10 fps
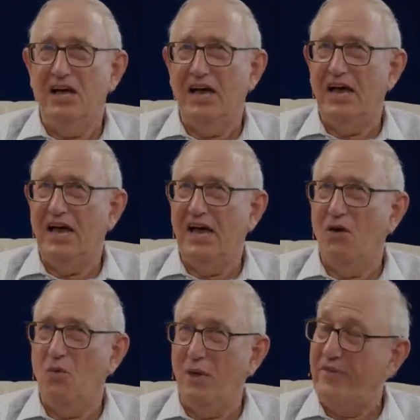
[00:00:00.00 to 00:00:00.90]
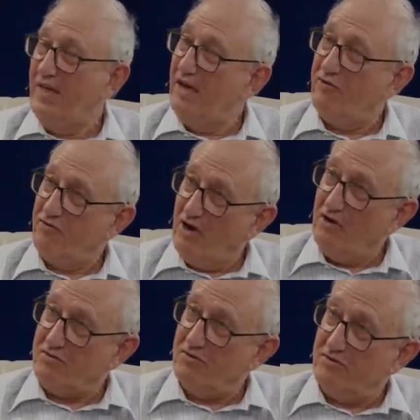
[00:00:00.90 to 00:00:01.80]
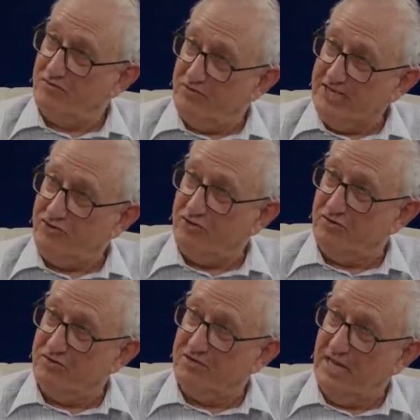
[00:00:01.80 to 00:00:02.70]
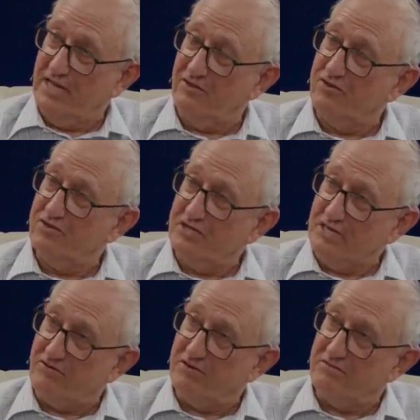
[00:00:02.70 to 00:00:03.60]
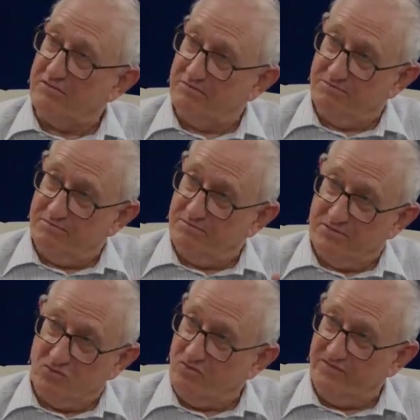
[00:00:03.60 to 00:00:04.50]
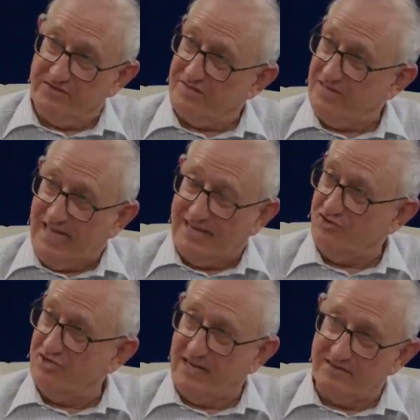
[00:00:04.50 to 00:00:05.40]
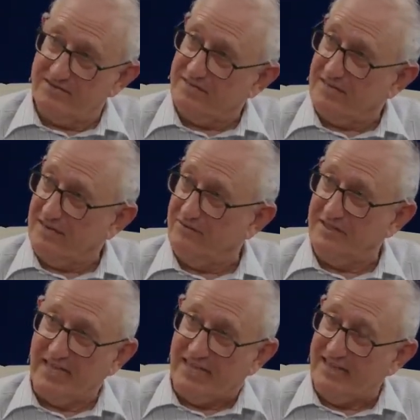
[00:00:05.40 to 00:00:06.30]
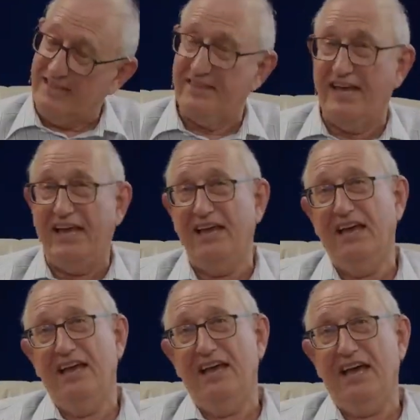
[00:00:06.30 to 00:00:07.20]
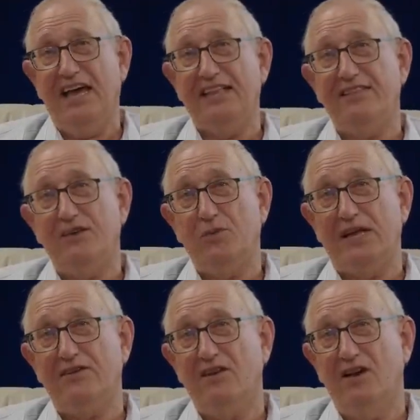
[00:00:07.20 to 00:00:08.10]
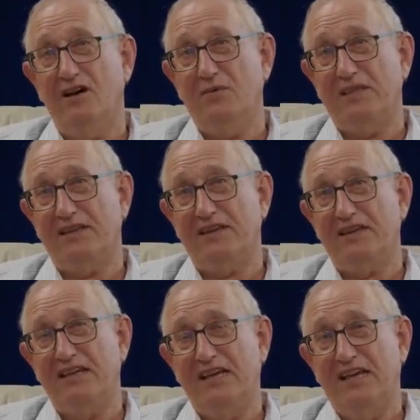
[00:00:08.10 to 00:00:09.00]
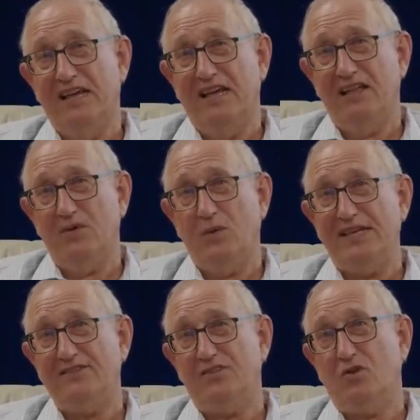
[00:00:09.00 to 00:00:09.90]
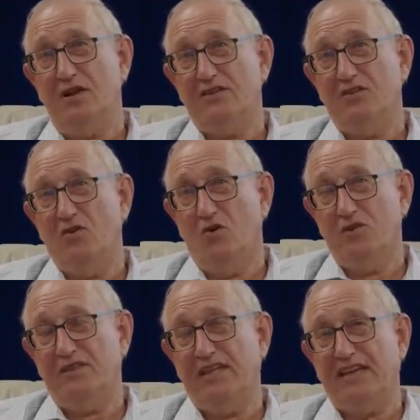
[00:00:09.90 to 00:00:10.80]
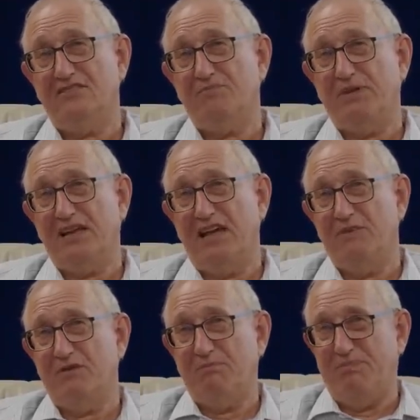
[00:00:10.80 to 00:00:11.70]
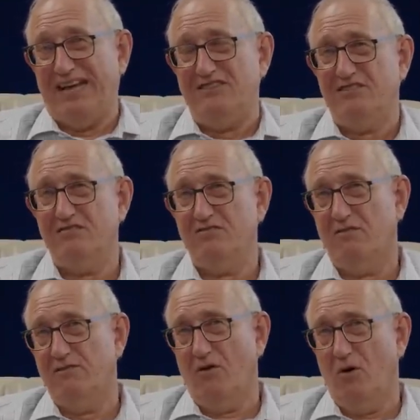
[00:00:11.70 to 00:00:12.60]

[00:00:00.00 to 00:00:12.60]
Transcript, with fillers: uh, where they wrote the rituals and the secret maneuvers and handshakes and everything that they had that went along with it. And the Westcott and Hort text became the basis of